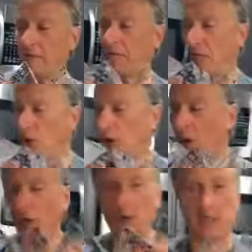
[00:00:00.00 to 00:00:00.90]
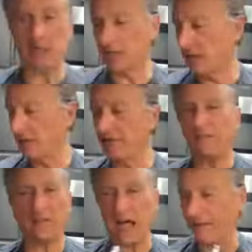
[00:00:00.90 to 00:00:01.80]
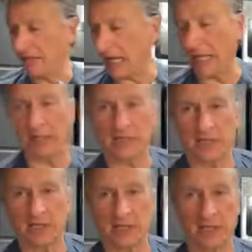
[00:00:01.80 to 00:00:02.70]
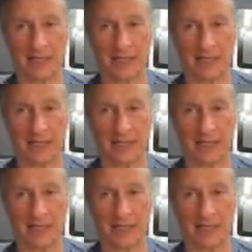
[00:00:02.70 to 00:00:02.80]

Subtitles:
4 holders for $5.